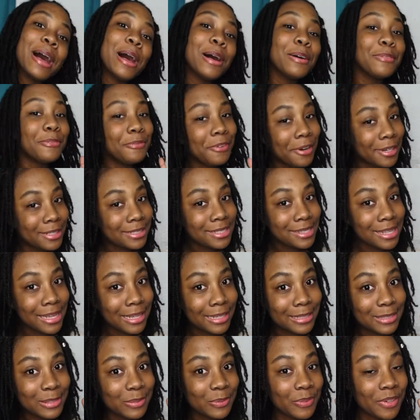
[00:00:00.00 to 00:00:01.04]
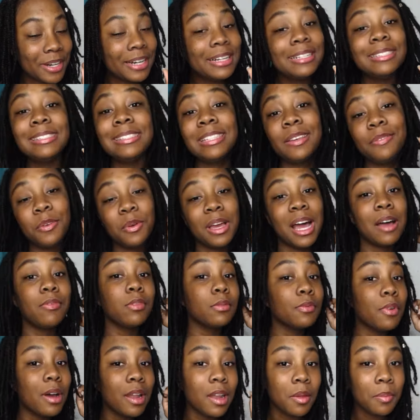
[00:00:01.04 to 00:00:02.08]
First things first, if you
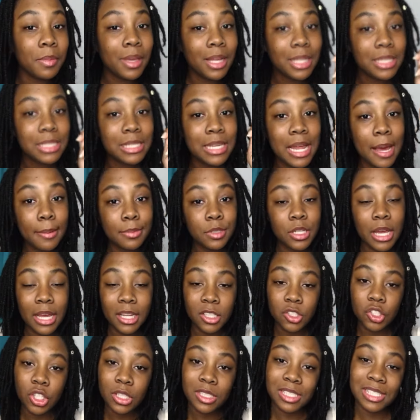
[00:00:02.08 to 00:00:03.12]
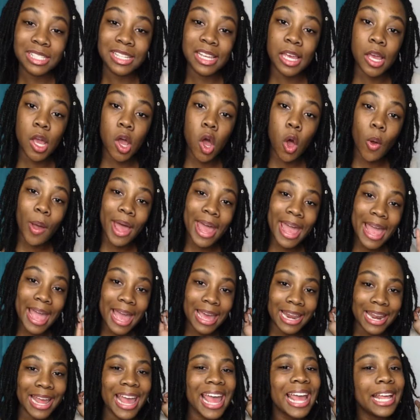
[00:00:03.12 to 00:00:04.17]
haven't followed me on Snapchat, just go
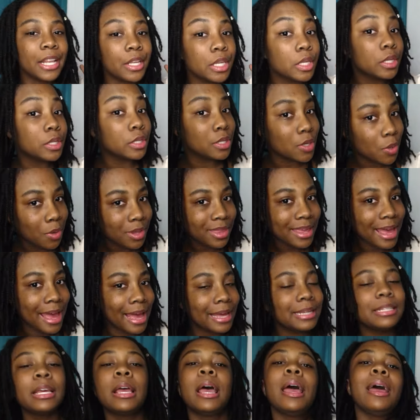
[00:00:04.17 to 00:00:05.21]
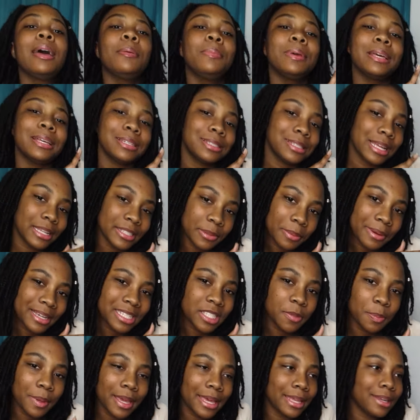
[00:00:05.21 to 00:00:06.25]
ahead and do that, because that's where I
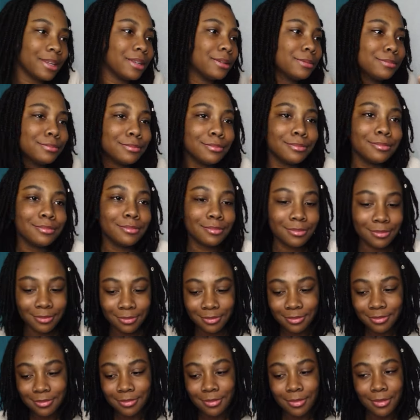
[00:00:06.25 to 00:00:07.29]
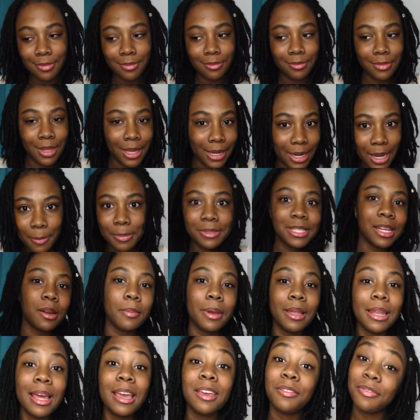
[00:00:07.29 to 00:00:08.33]
spend 98% of
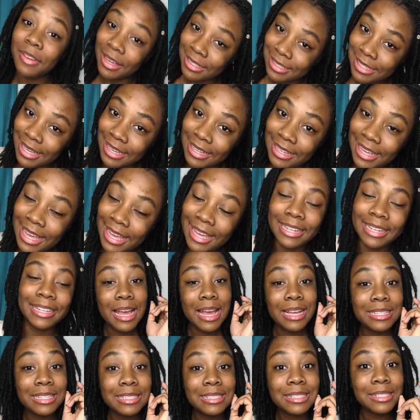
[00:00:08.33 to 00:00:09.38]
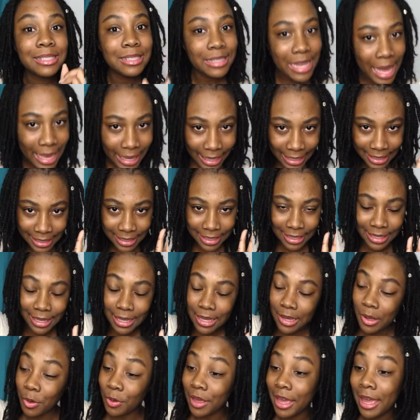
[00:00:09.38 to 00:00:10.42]
my life, I say again.
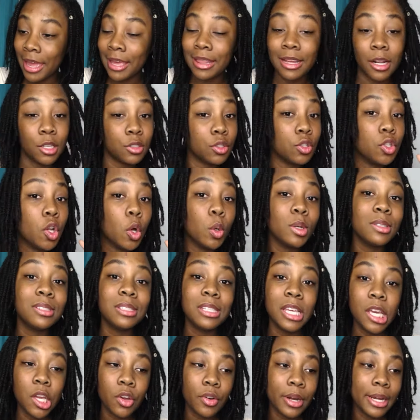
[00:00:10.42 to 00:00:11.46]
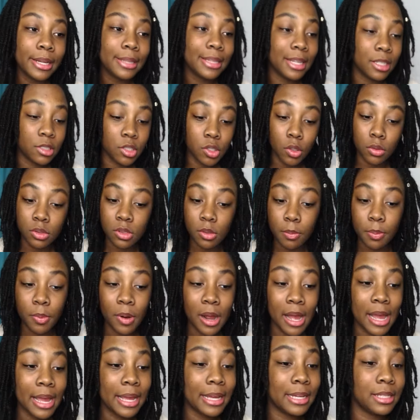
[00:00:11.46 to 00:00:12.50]
Secondly, okay, there's no secret, there's no
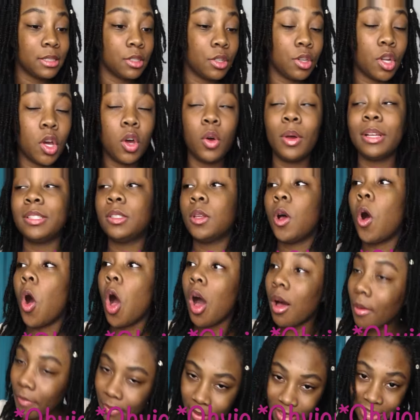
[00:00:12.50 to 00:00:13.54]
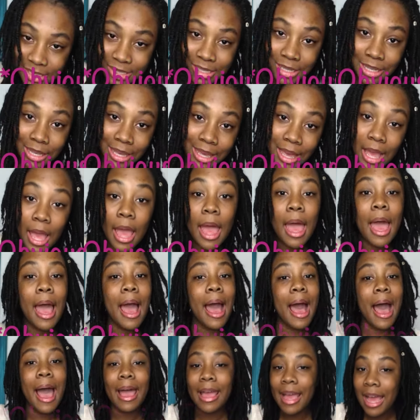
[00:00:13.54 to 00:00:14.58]
surprise, you know, it's obviously
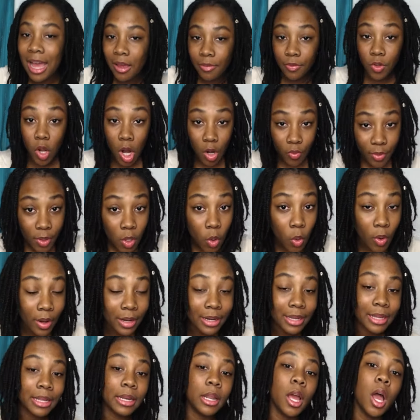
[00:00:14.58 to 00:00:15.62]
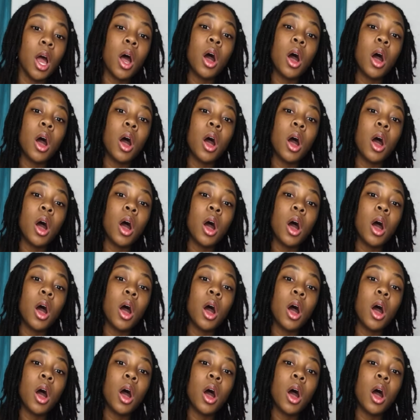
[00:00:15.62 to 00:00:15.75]
I have not recorded